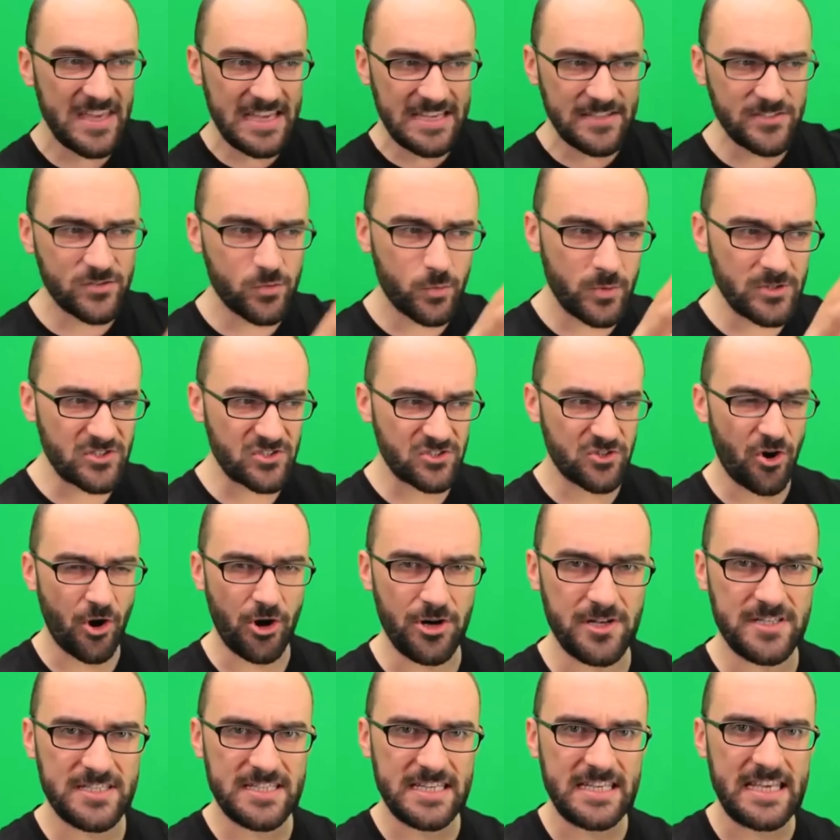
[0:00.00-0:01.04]
things would
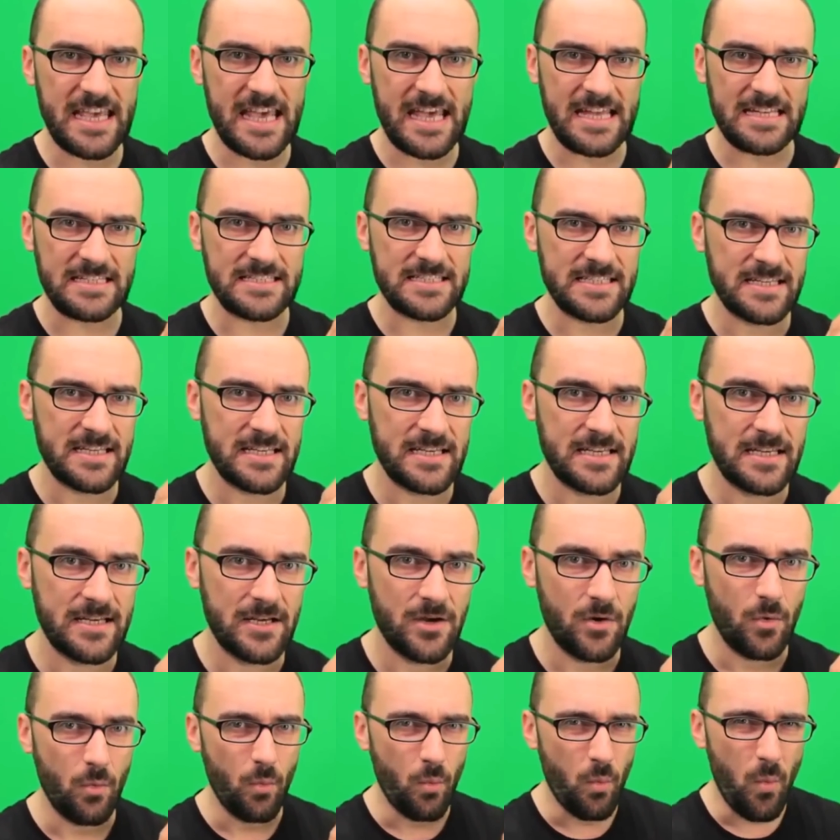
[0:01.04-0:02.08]
start to get
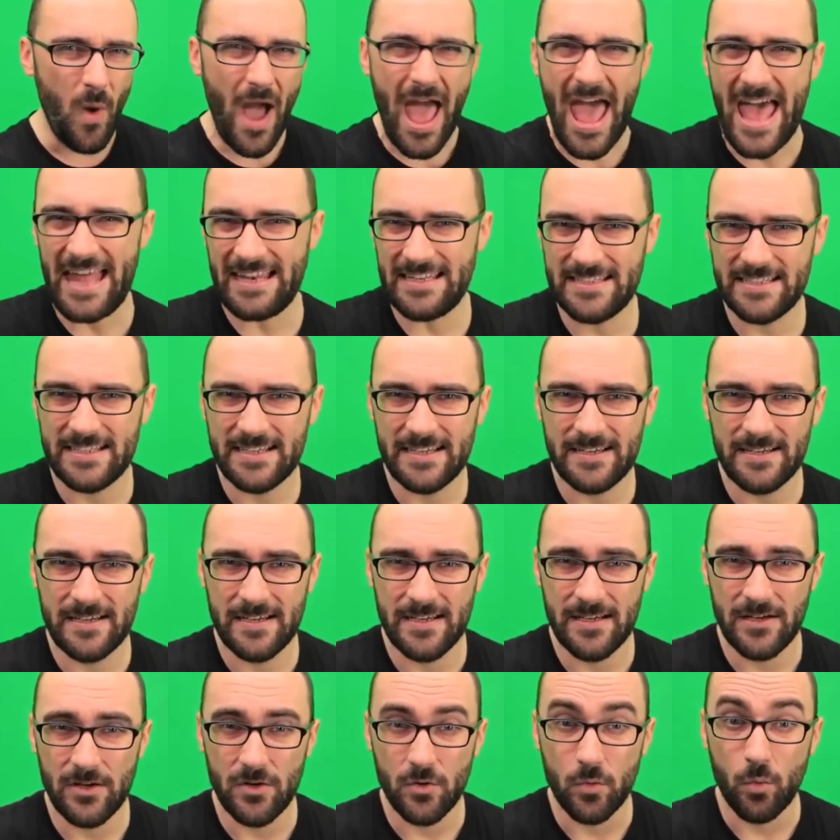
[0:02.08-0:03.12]
wet
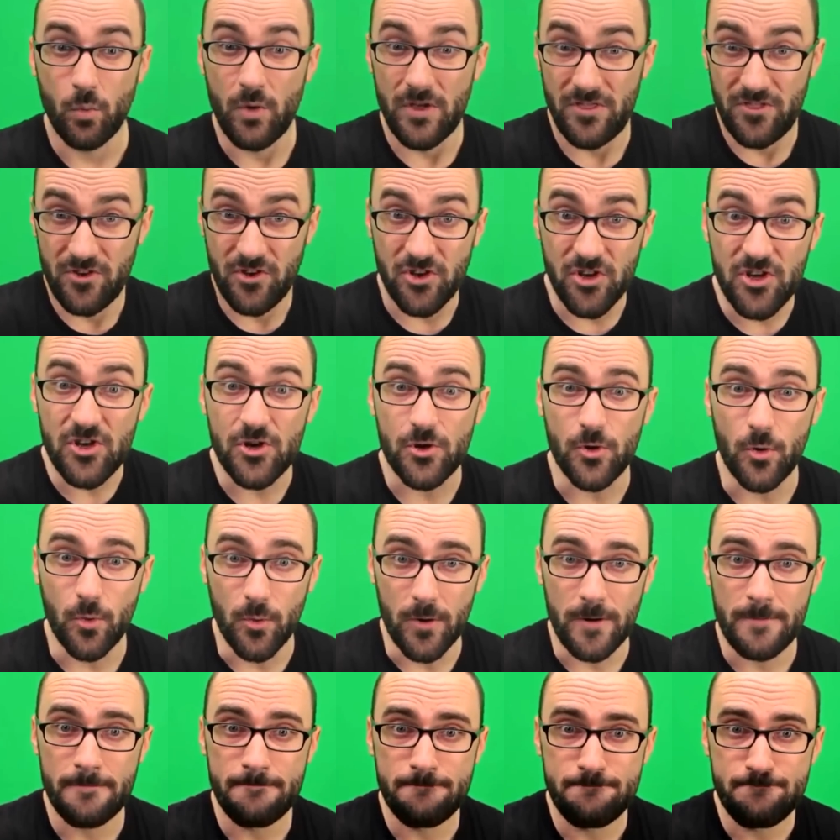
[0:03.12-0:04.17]
with dew,
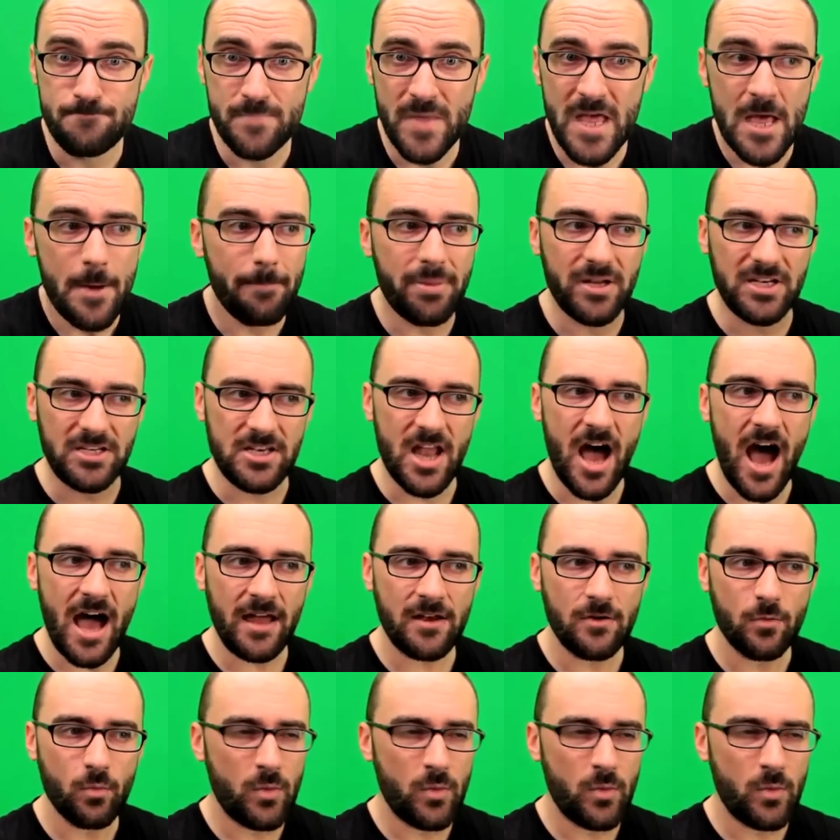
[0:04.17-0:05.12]
but not